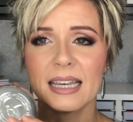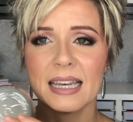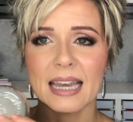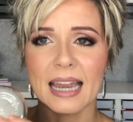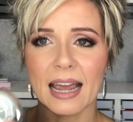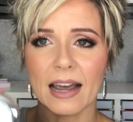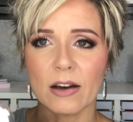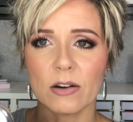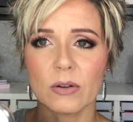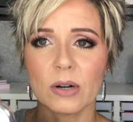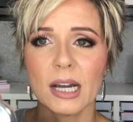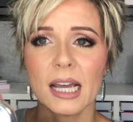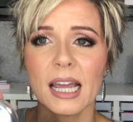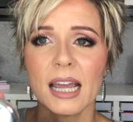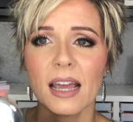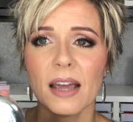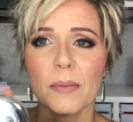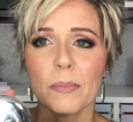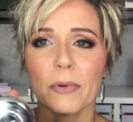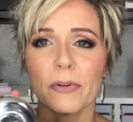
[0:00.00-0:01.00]
Now,
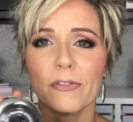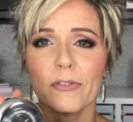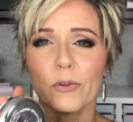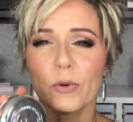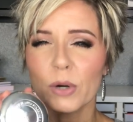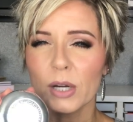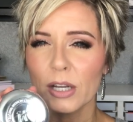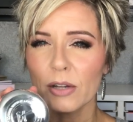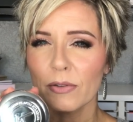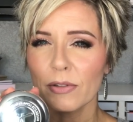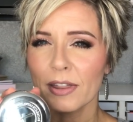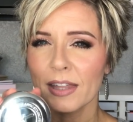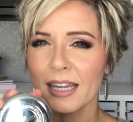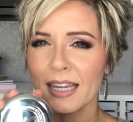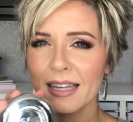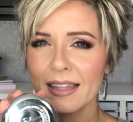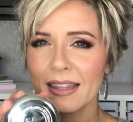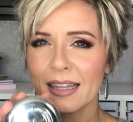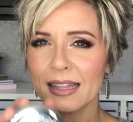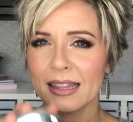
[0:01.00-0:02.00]
before you
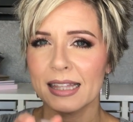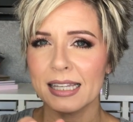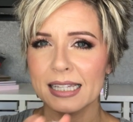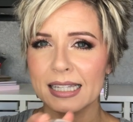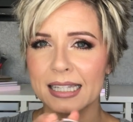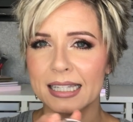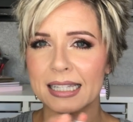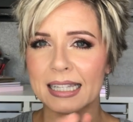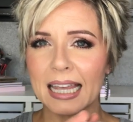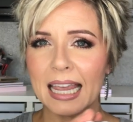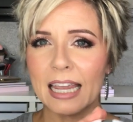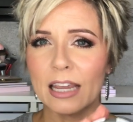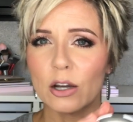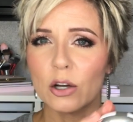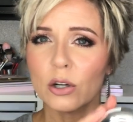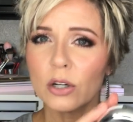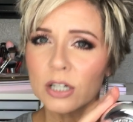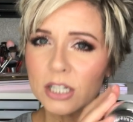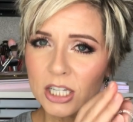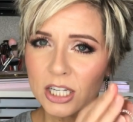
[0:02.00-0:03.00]
think that this is a
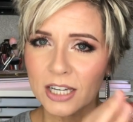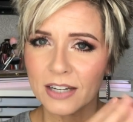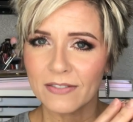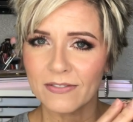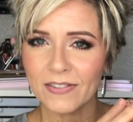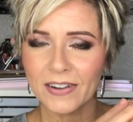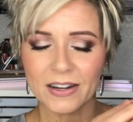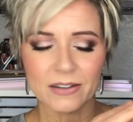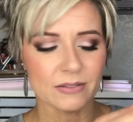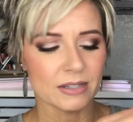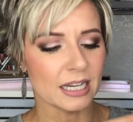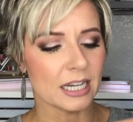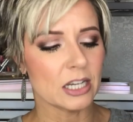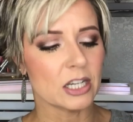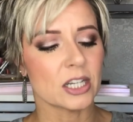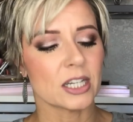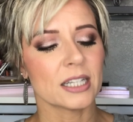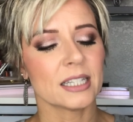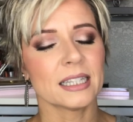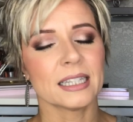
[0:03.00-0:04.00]
cushion
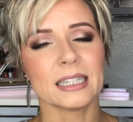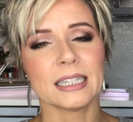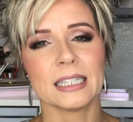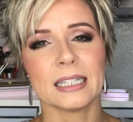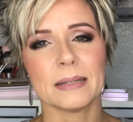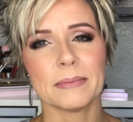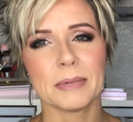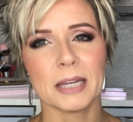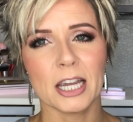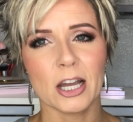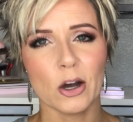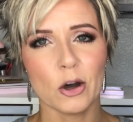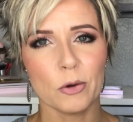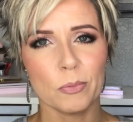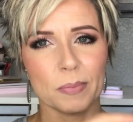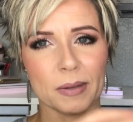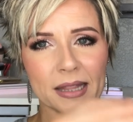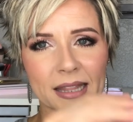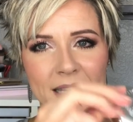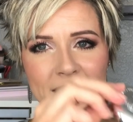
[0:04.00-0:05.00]
foundation, let me
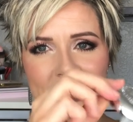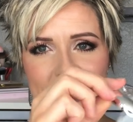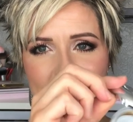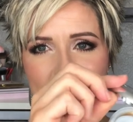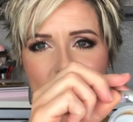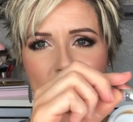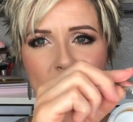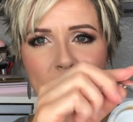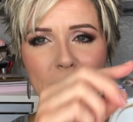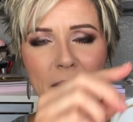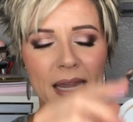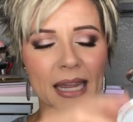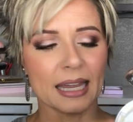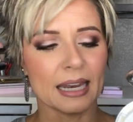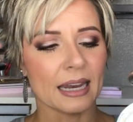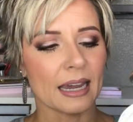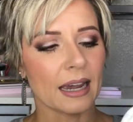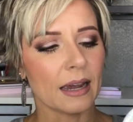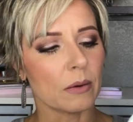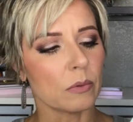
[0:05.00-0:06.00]
open this up
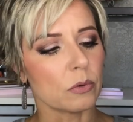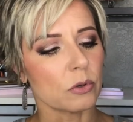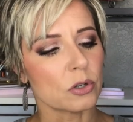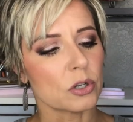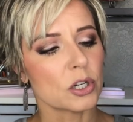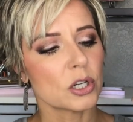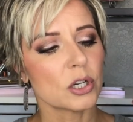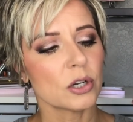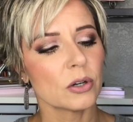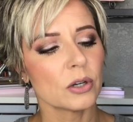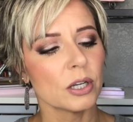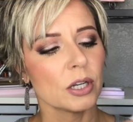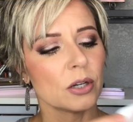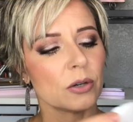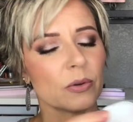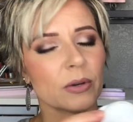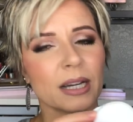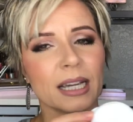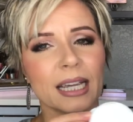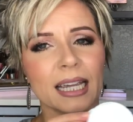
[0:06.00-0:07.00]
and I will show
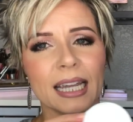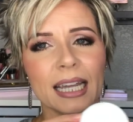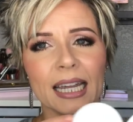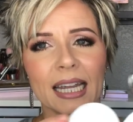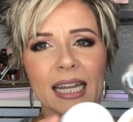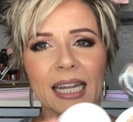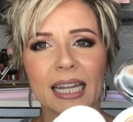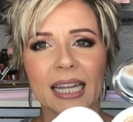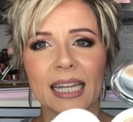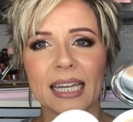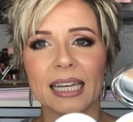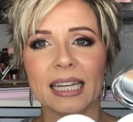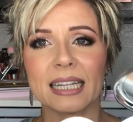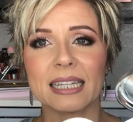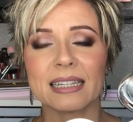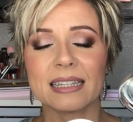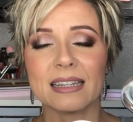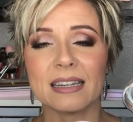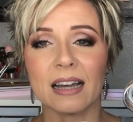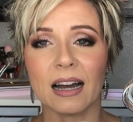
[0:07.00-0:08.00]
you it
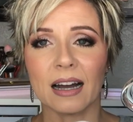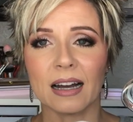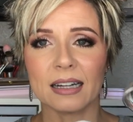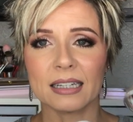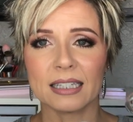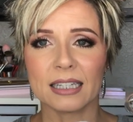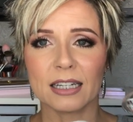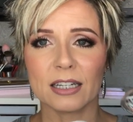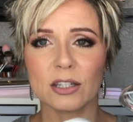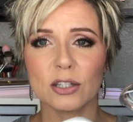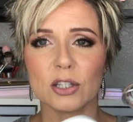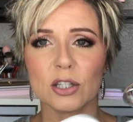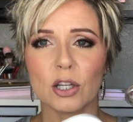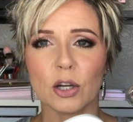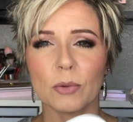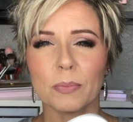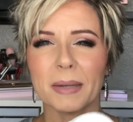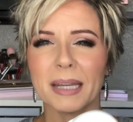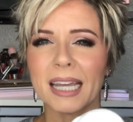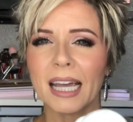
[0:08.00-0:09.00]
is not.
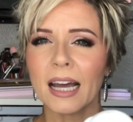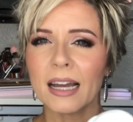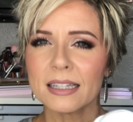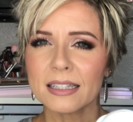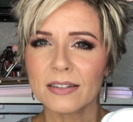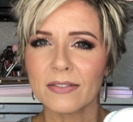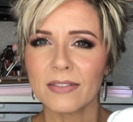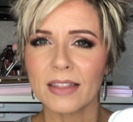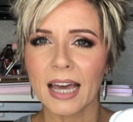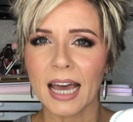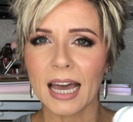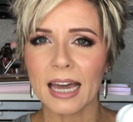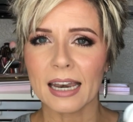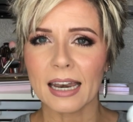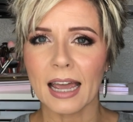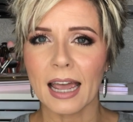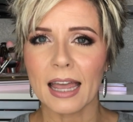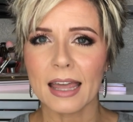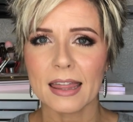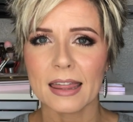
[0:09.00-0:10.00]
So because of that,
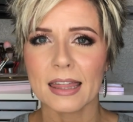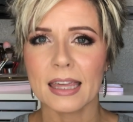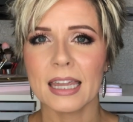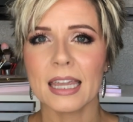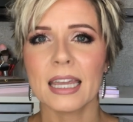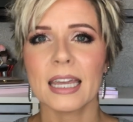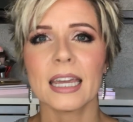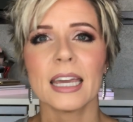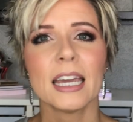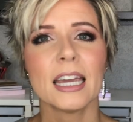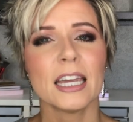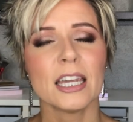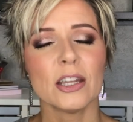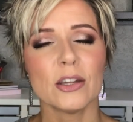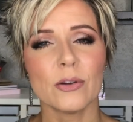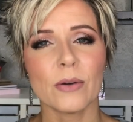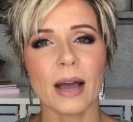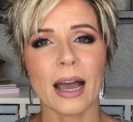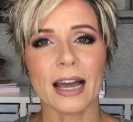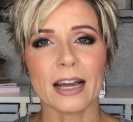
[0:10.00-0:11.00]
I think
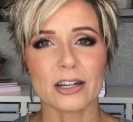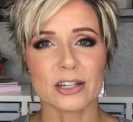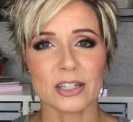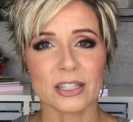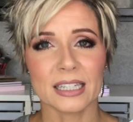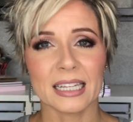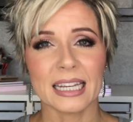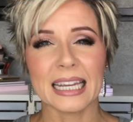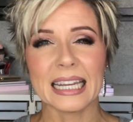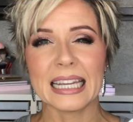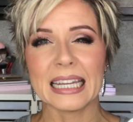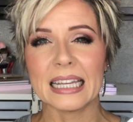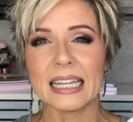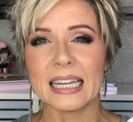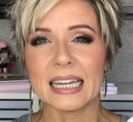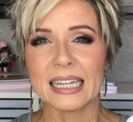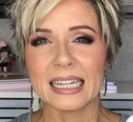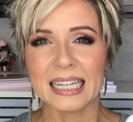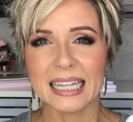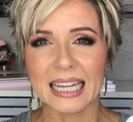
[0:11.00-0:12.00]
you actually
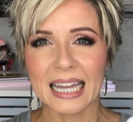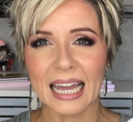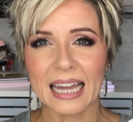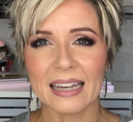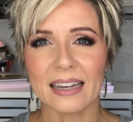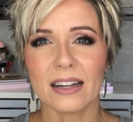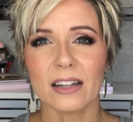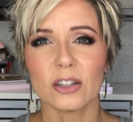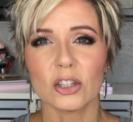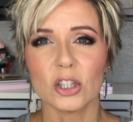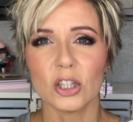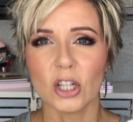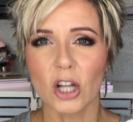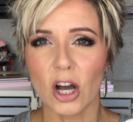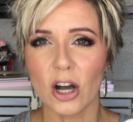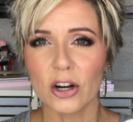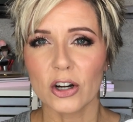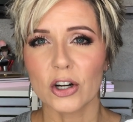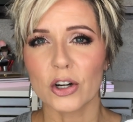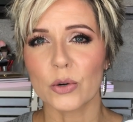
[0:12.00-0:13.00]
get
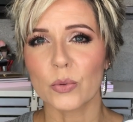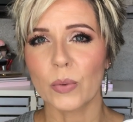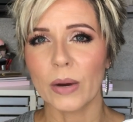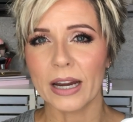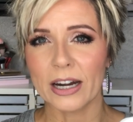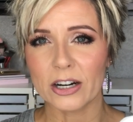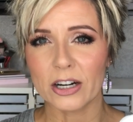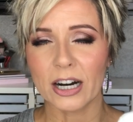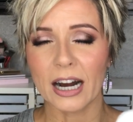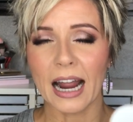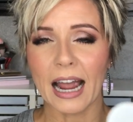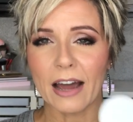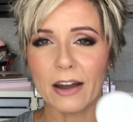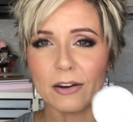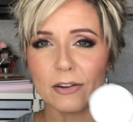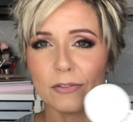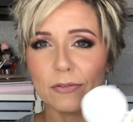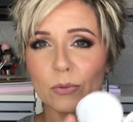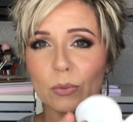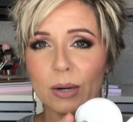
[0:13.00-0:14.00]
longer wear out
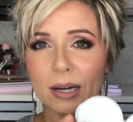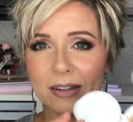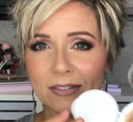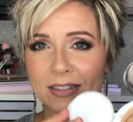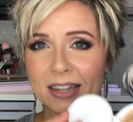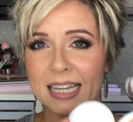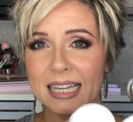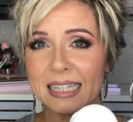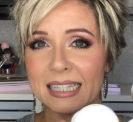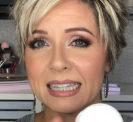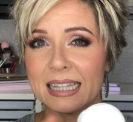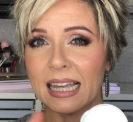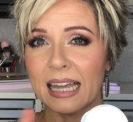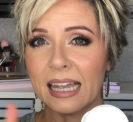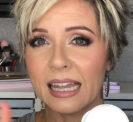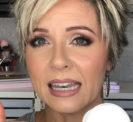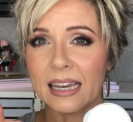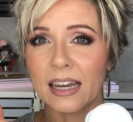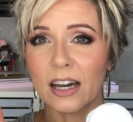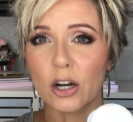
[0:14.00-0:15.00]
of one of these
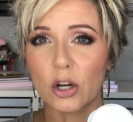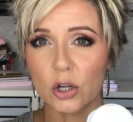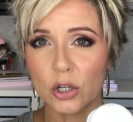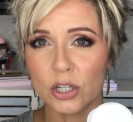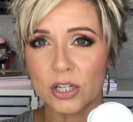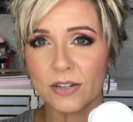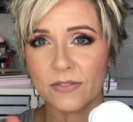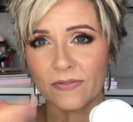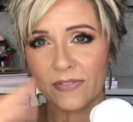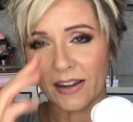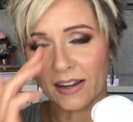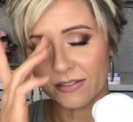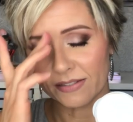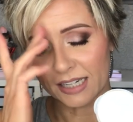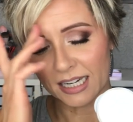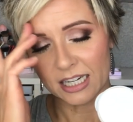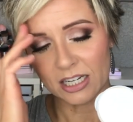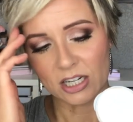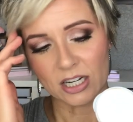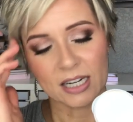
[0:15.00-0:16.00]
than a cushion
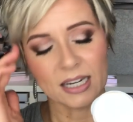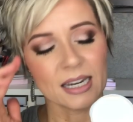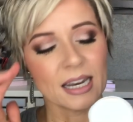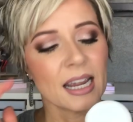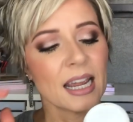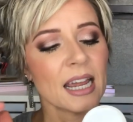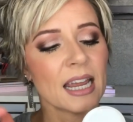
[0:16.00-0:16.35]
foundation.